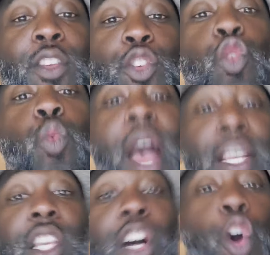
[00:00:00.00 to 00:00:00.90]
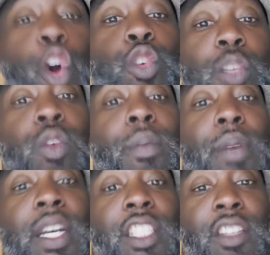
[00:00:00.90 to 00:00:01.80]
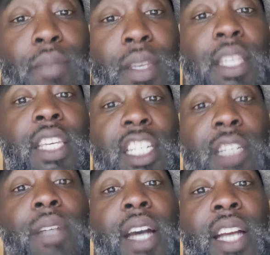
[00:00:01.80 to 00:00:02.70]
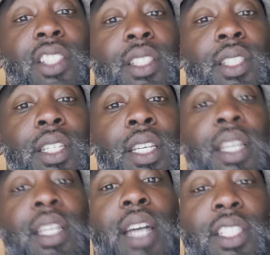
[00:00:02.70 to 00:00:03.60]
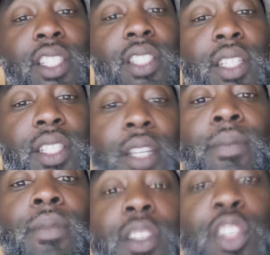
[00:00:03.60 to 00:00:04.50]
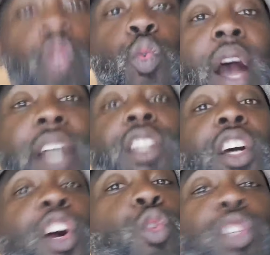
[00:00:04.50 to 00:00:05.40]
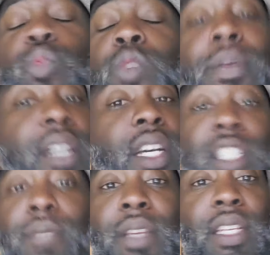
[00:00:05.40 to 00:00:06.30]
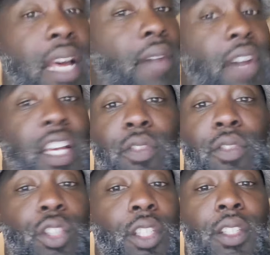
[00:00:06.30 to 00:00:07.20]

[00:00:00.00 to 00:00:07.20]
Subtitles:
You watch the Wholesome One because of me, Kingdom Consciousness. You watch the Wholesome One because of me, not vice versa.